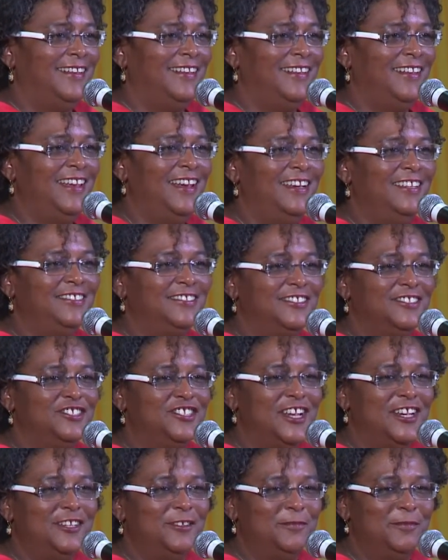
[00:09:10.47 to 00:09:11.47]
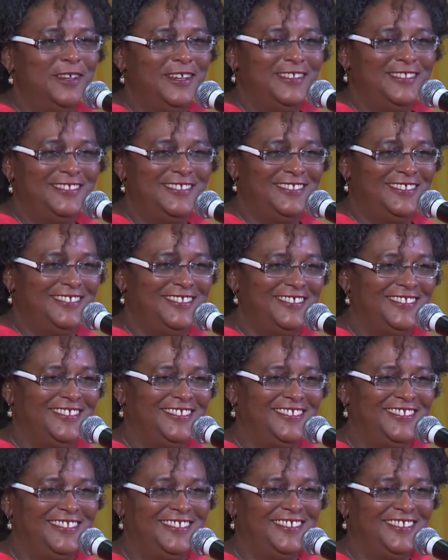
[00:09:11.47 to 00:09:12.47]
Ladies and gentlemen,
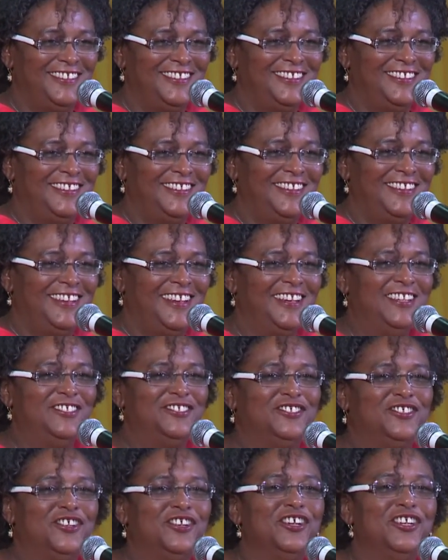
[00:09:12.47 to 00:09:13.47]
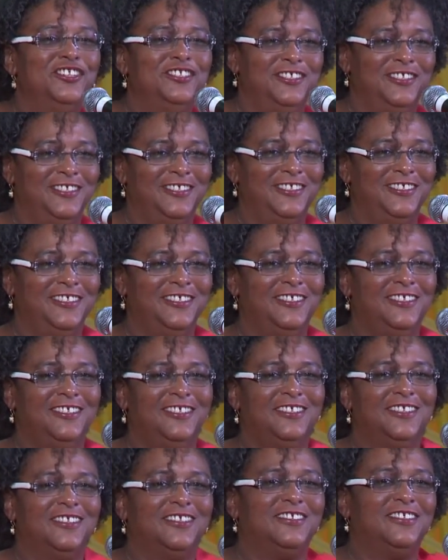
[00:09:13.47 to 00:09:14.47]
it is good
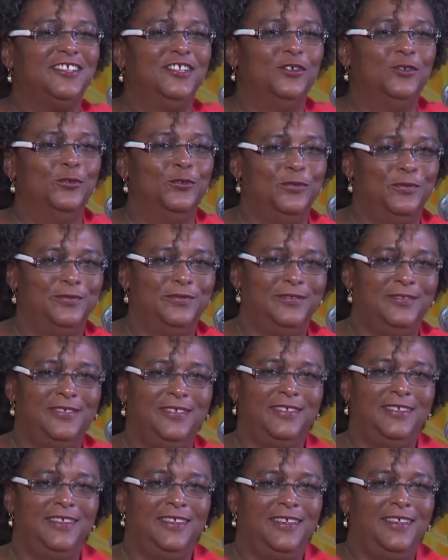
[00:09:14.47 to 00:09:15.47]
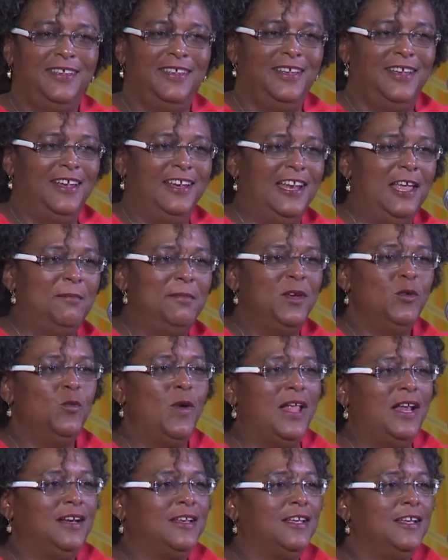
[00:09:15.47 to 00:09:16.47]
to see you. And let me
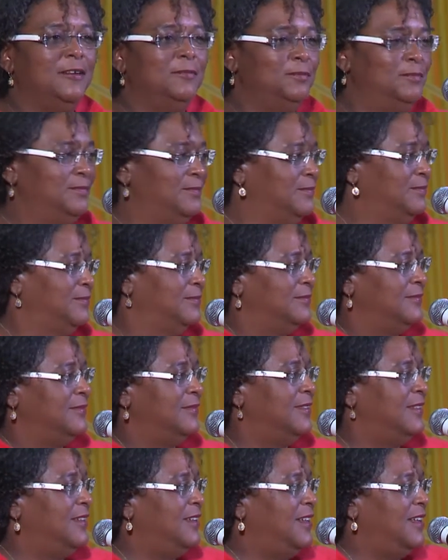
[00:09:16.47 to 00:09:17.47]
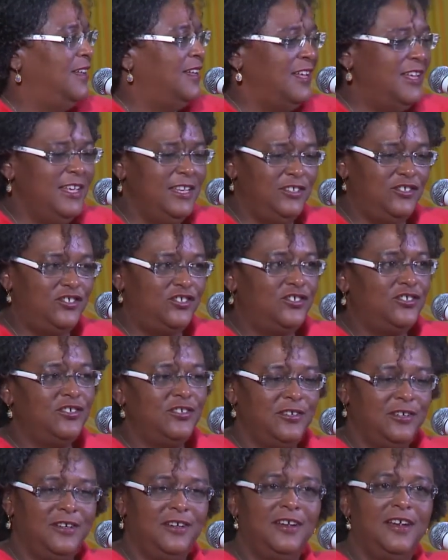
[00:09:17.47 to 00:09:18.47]
welcome each
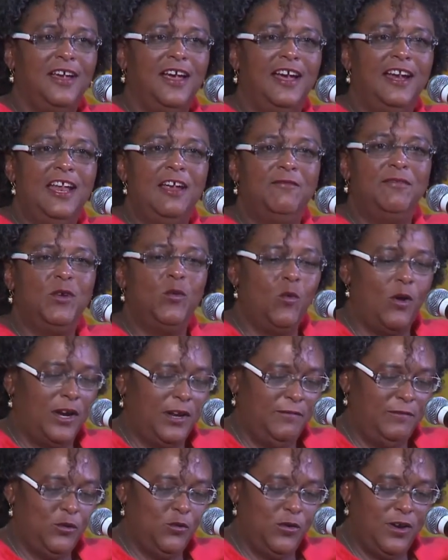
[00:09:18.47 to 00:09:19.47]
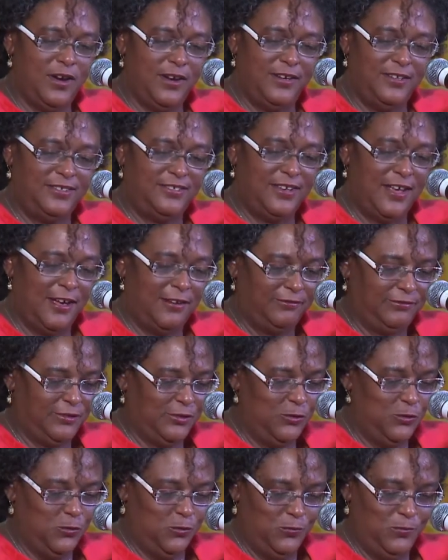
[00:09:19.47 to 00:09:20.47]
and every one of you here this
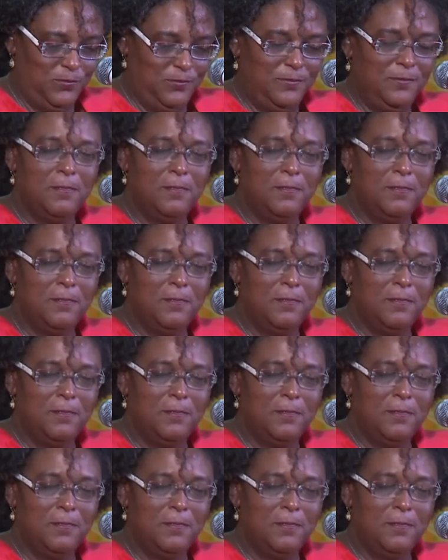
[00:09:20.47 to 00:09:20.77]
afternoon